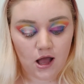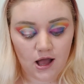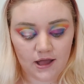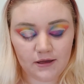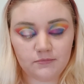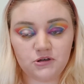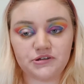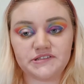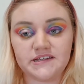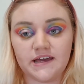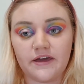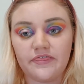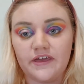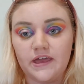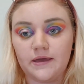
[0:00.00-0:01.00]
I am
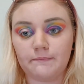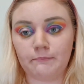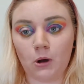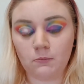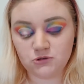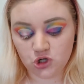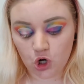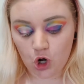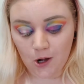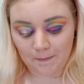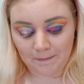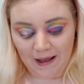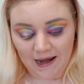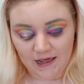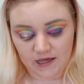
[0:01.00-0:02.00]
using the
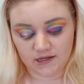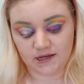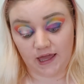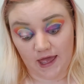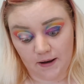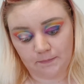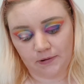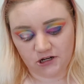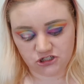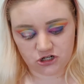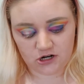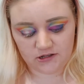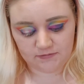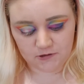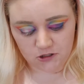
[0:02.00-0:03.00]
Bomb.com palette, again by
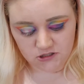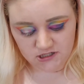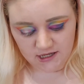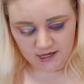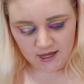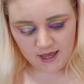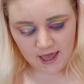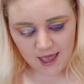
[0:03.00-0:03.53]
Jolie Beauty,